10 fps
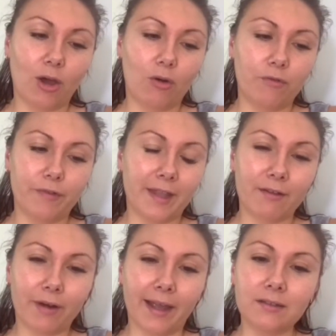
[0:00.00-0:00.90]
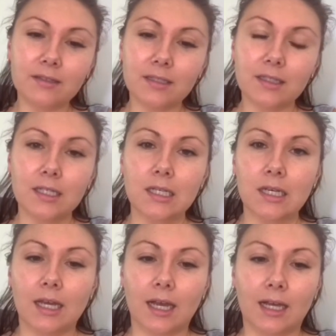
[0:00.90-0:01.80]
goal for that round,
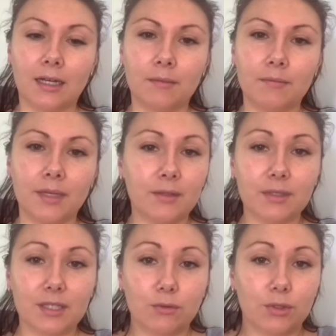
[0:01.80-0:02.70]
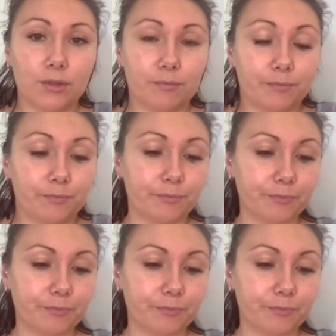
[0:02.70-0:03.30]
and it was still good.